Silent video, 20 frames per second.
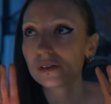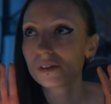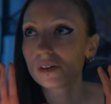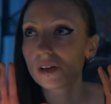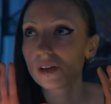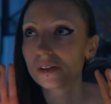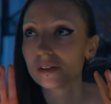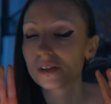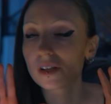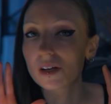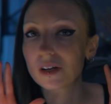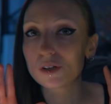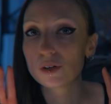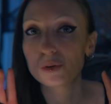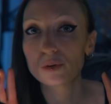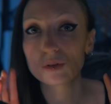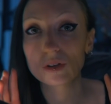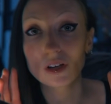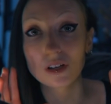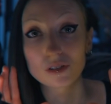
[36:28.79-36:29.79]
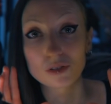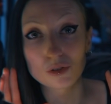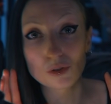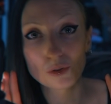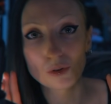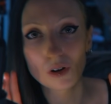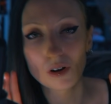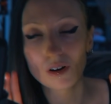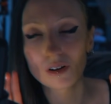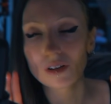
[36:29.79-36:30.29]
and that I don't get too
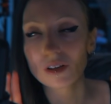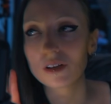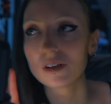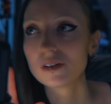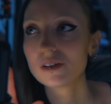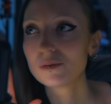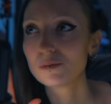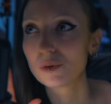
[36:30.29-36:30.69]
cocky,